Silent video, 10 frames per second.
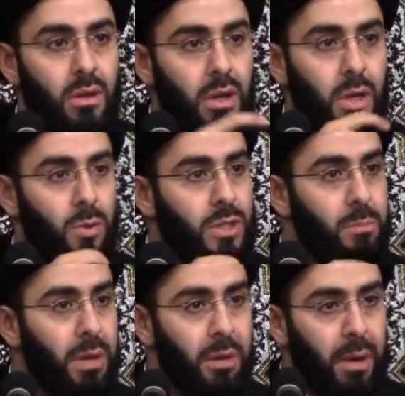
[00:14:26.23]
It
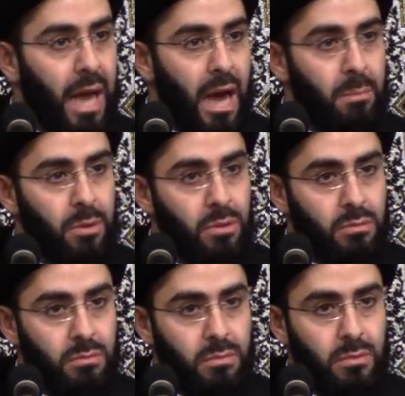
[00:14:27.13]
wasn't made by
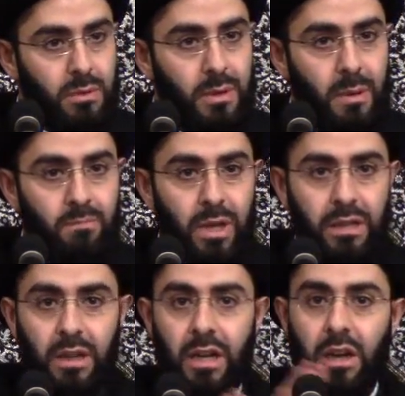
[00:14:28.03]
Apple. It
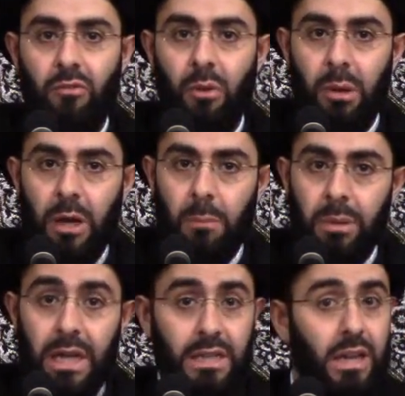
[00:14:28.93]
didn't come from a
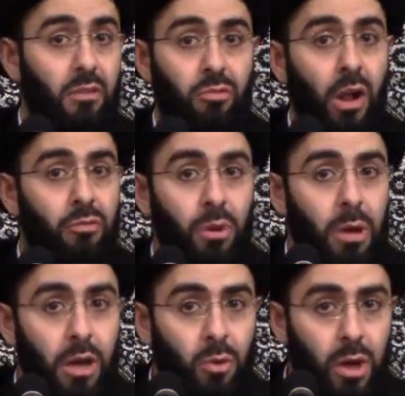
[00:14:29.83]
company. It didn't fall from
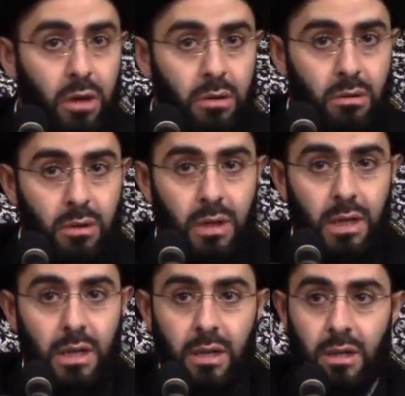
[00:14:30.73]
anyone.
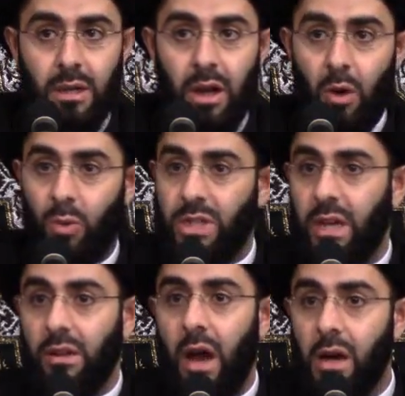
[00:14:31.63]
It
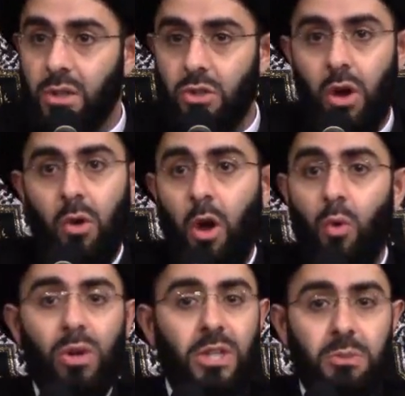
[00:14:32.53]
wasn't lost. No, it
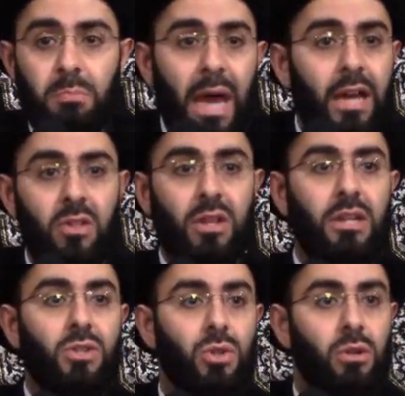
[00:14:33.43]
was made in the
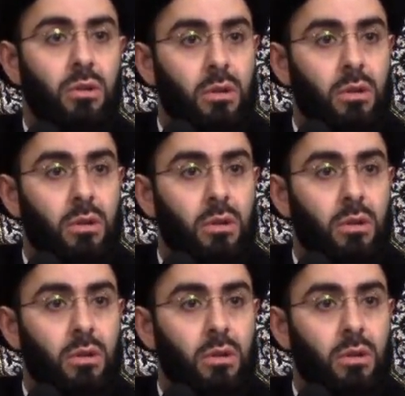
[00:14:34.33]
desert.